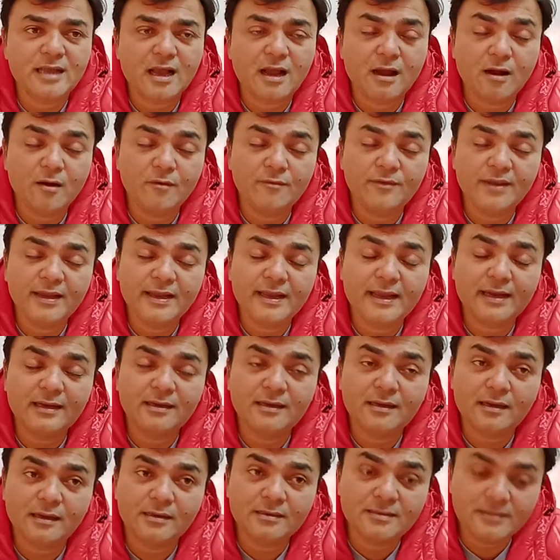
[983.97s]
How we
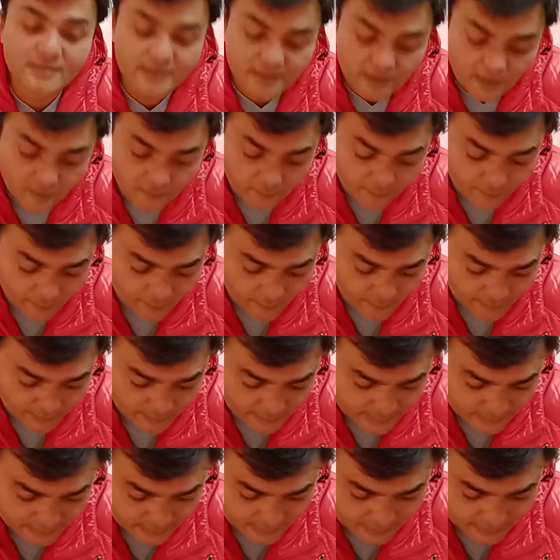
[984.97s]
can conserve
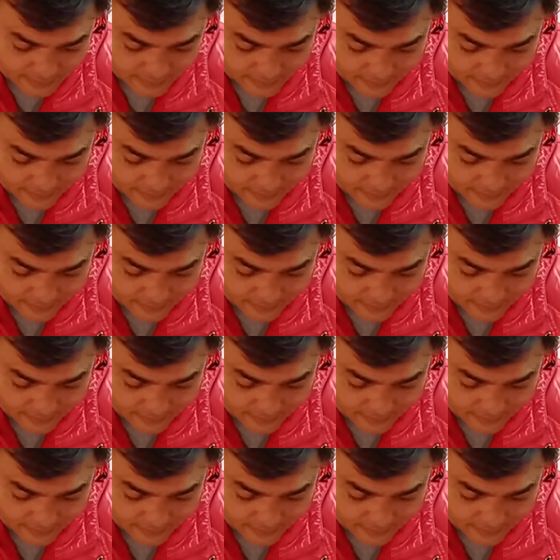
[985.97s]
forest?